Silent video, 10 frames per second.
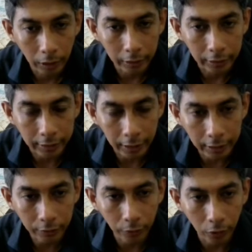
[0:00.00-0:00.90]
the
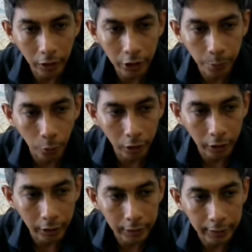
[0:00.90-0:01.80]
size for each port
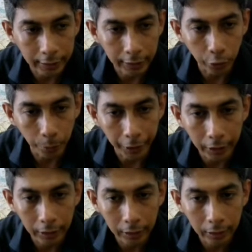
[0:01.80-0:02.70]
is
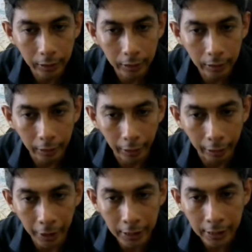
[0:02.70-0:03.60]
32-bit,
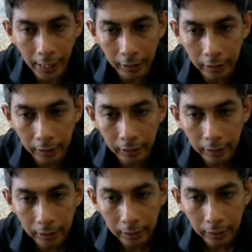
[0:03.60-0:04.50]
and means that
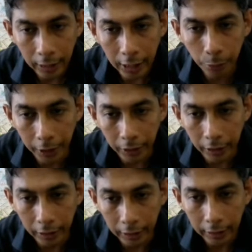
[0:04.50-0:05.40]
each bit
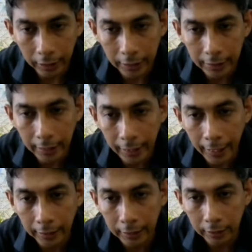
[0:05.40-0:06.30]
here is
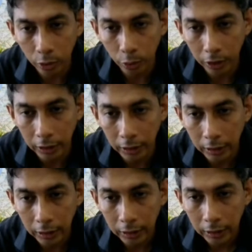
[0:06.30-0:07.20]
connected to
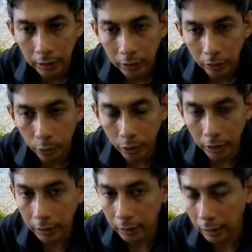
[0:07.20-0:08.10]
the
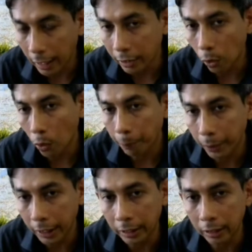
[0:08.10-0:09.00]
IO
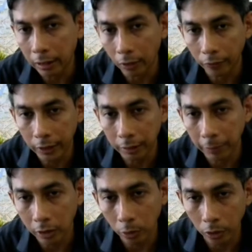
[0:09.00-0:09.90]
pin of the
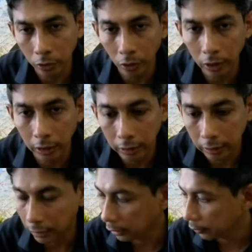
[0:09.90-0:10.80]
microcontroller.
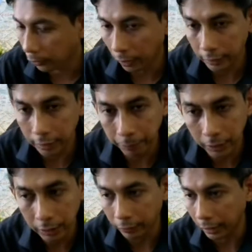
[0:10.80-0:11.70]
For example,
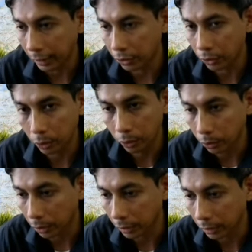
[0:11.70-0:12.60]
if I can show
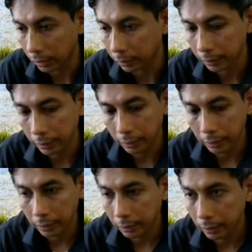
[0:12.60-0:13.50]
you here,
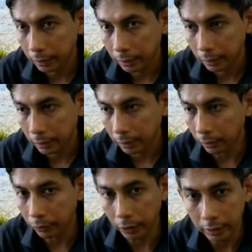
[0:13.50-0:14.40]

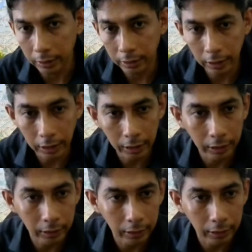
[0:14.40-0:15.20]
if you can see,